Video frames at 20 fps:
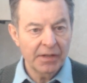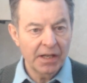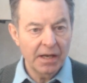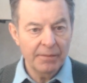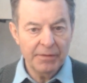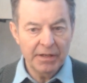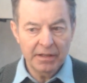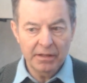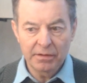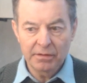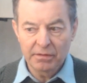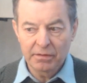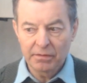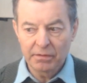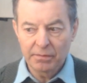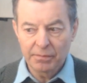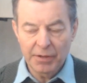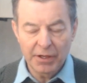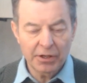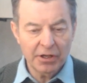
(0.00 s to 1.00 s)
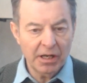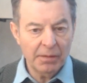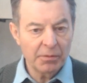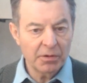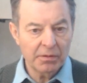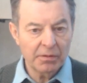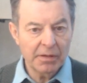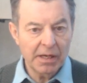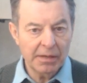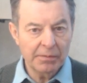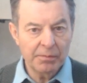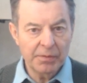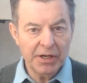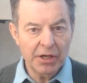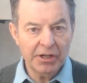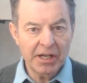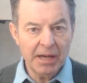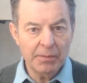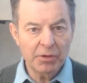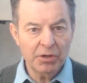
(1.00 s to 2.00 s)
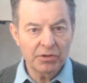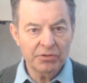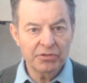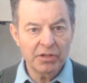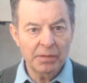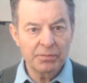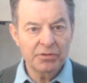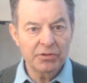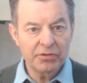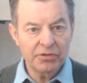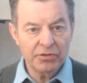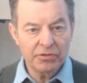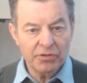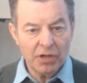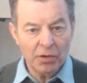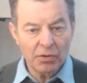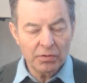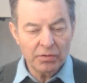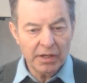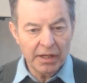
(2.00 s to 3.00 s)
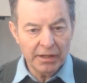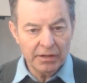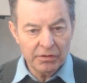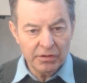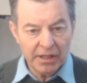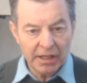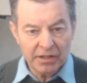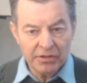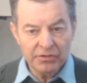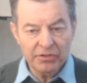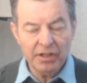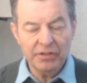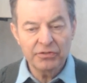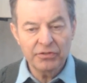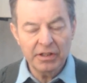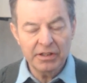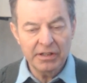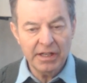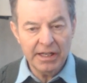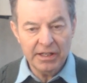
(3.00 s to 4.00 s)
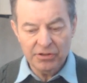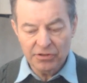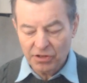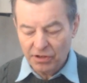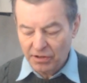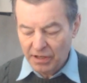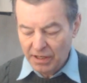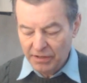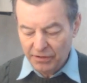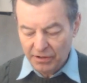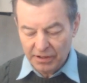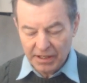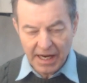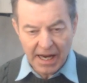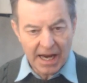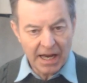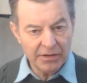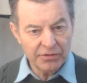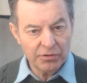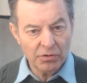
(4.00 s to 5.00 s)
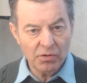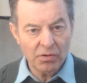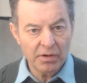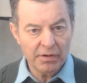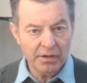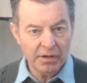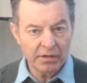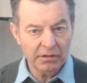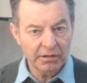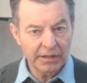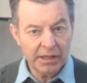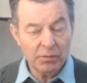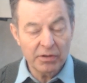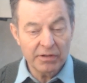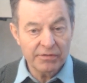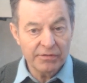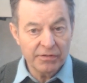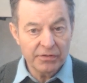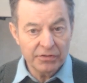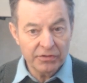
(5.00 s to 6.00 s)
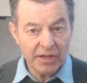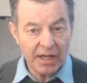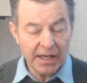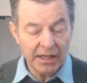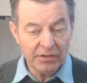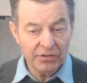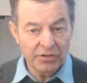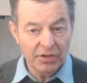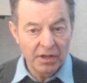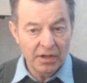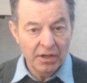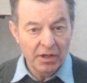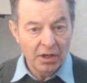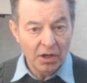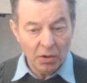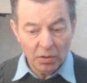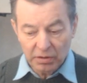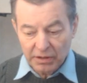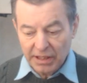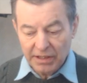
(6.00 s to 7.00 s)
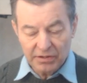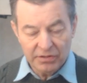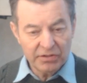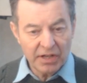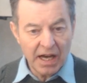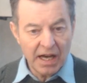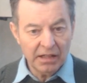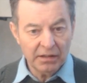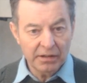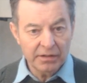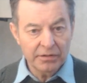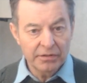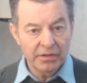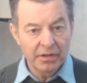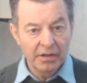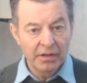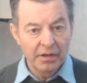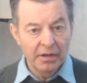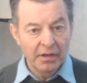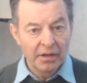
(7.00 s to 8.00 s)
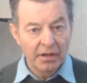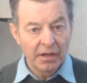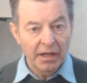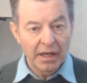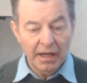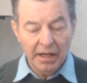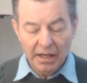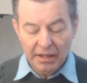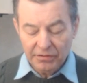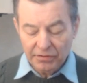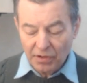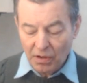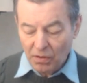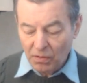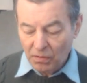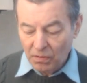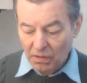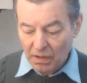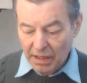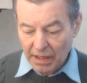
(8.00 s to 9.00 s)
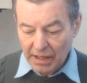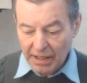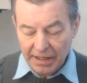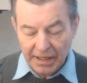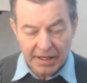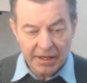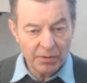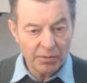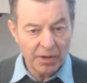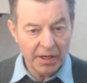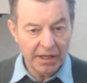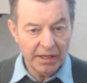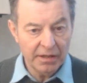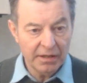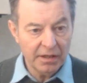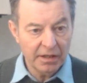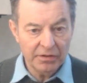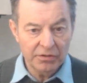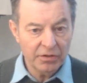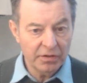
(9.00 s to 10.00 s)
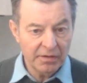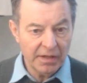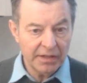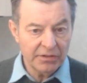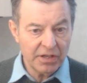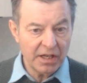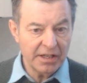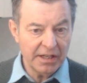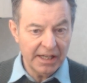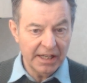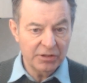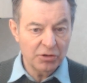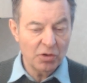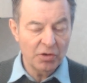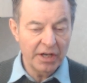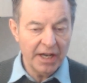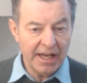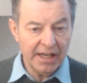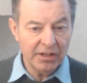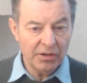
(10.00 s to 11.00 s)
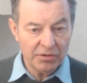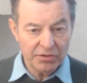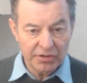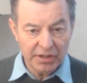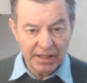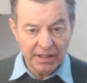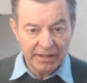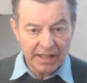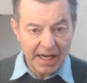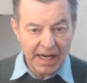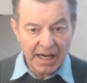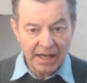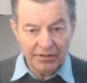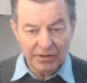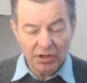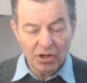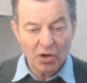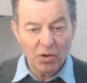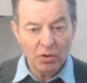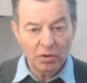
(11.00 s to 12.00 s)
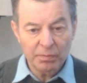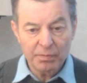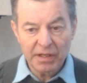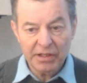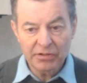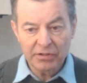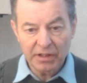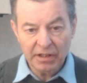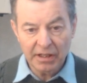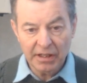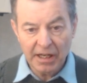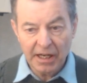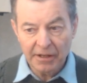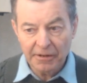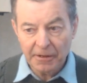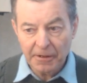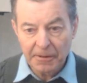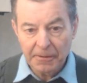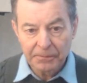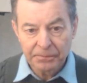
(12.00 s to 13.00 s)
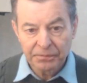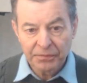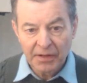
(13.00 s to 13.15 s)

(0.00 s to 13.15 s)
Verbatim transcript: I mean, pure chemical substances don't exist in nature in their gas or their liquid states, only in solids. So at any rate, because that's how you get tornadoes. You get the hot and the cold mixing together.